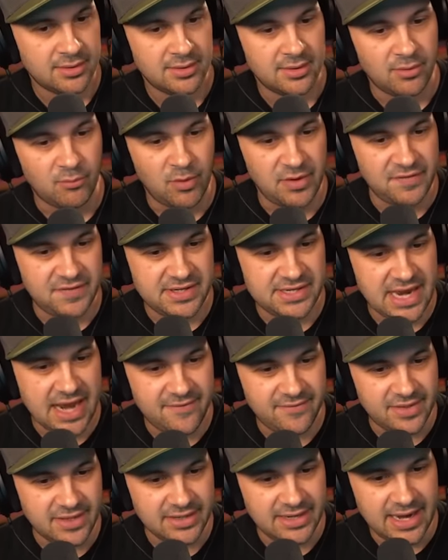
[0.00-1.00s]
And we've
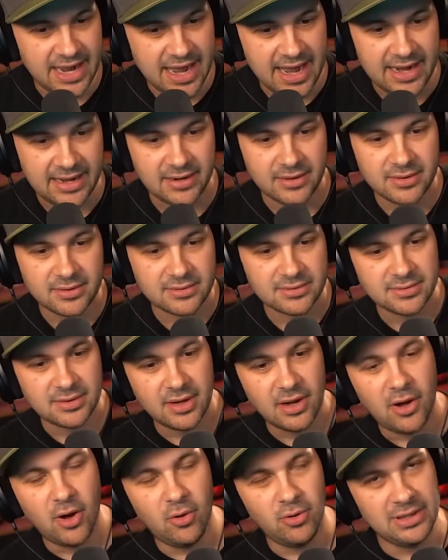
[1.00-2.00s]
saved the day.
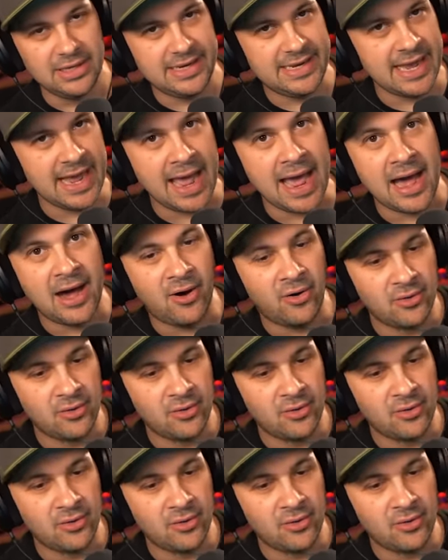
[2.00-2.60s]
Holy cow.